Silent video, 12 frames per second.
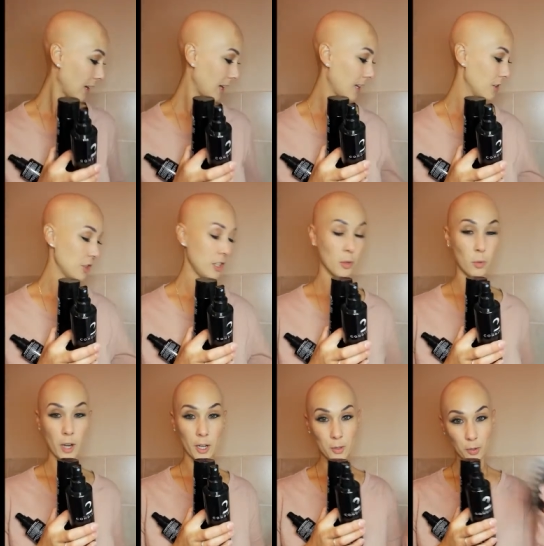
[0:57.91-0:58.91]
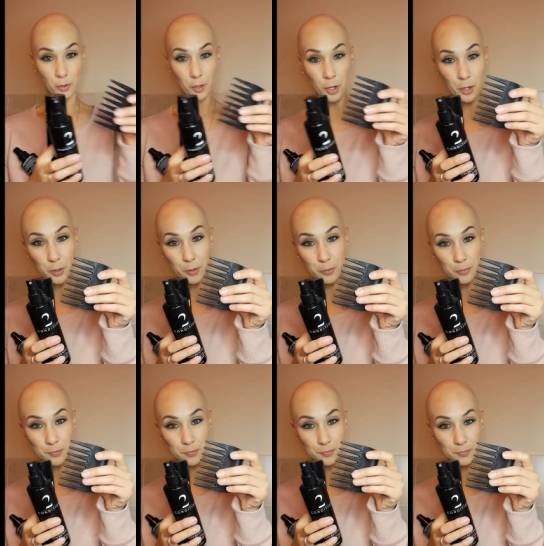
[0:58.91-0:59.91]
And you need a wide tooth
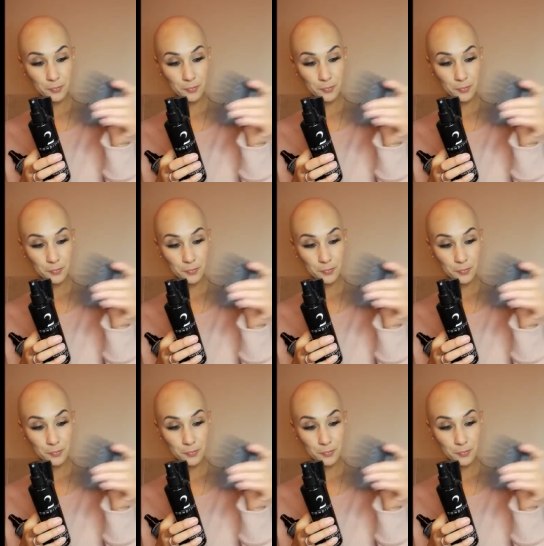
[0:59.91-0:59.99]
comb,